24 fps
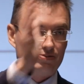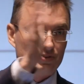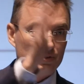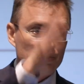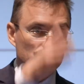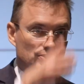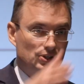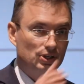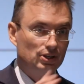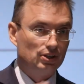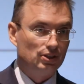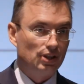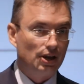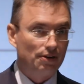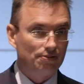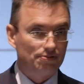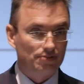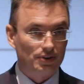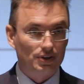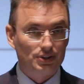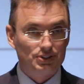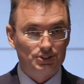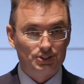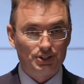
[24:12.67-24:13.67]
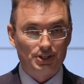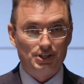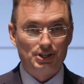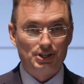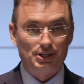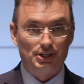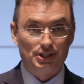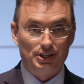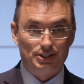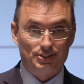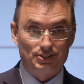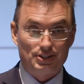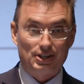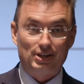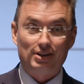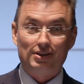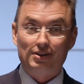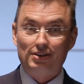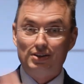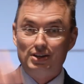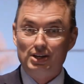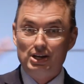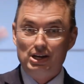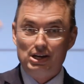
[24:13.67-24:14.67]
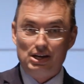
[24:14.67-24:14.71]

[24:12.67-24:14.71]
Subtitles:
using the left function in Excel